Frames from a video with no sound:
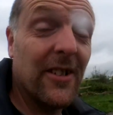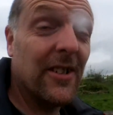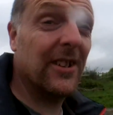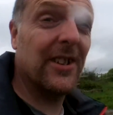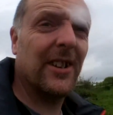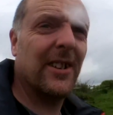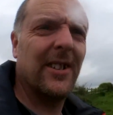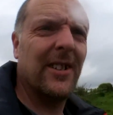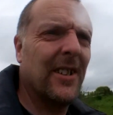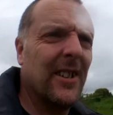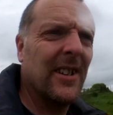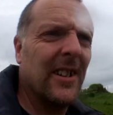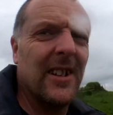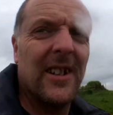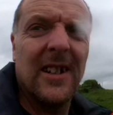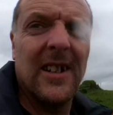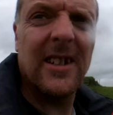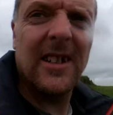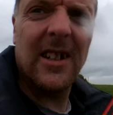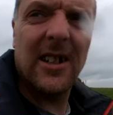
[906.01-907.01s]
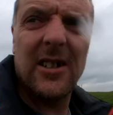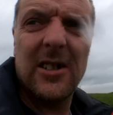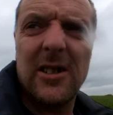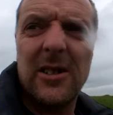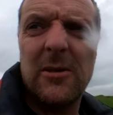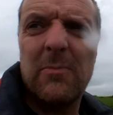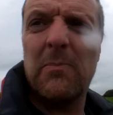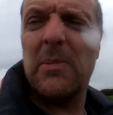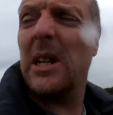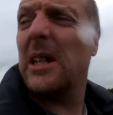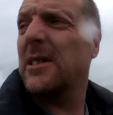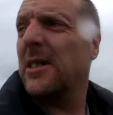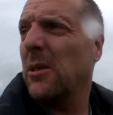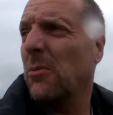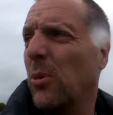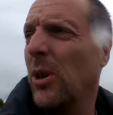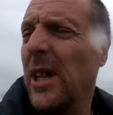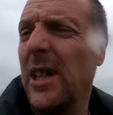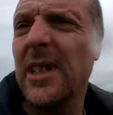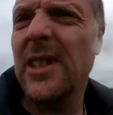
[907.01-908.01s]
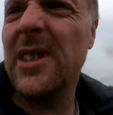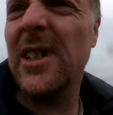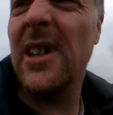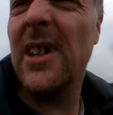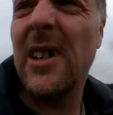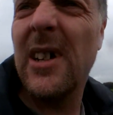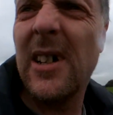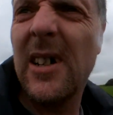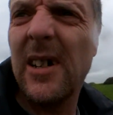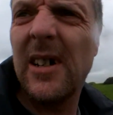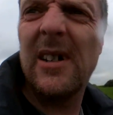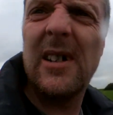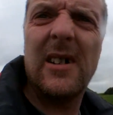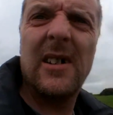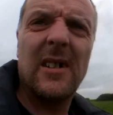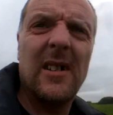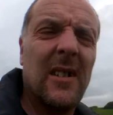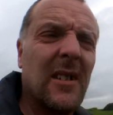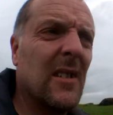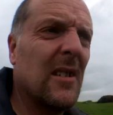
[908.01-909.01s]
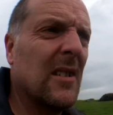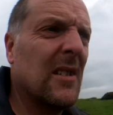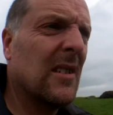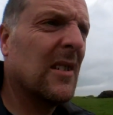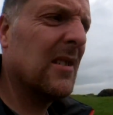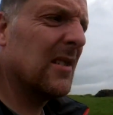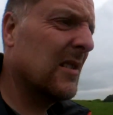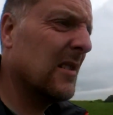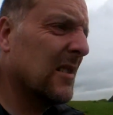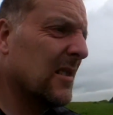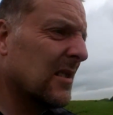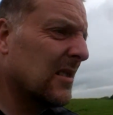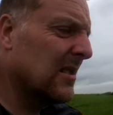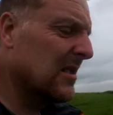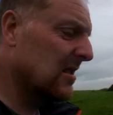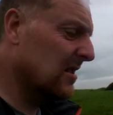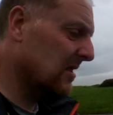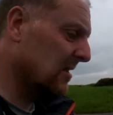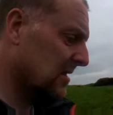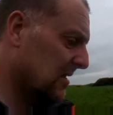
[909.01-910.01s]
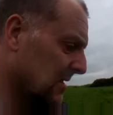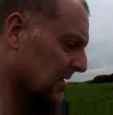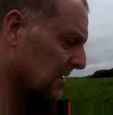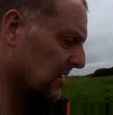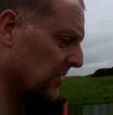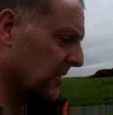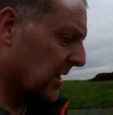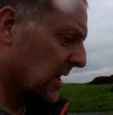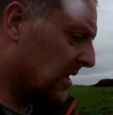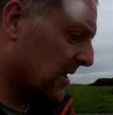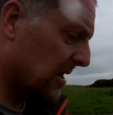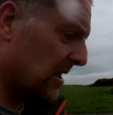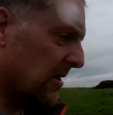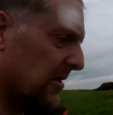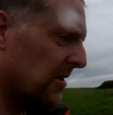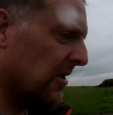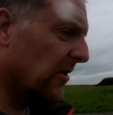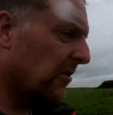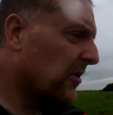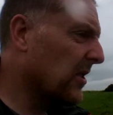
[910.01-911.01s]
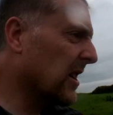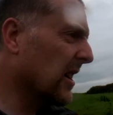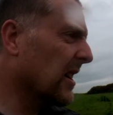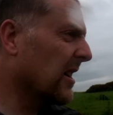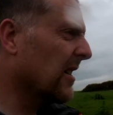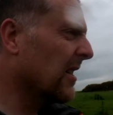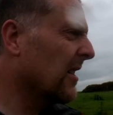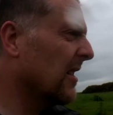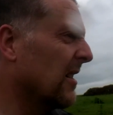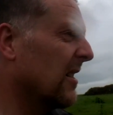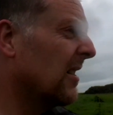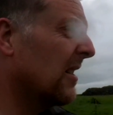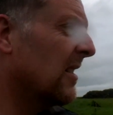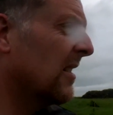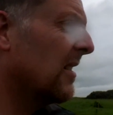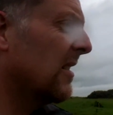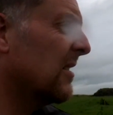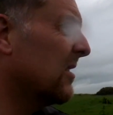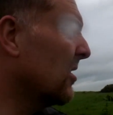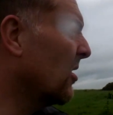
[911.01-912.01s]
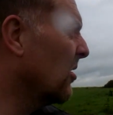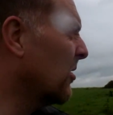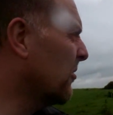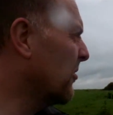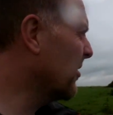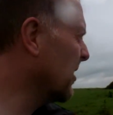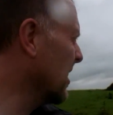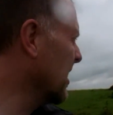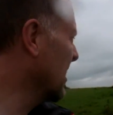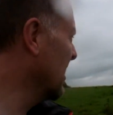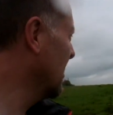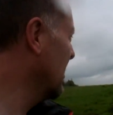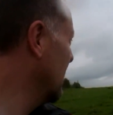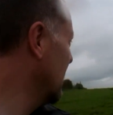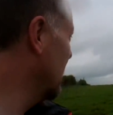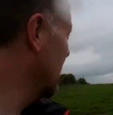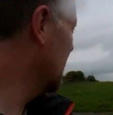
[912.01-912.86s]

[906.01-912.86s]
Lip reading: are you? Because it's bloody wind. You ain't gonna hear nothing. Not a thing.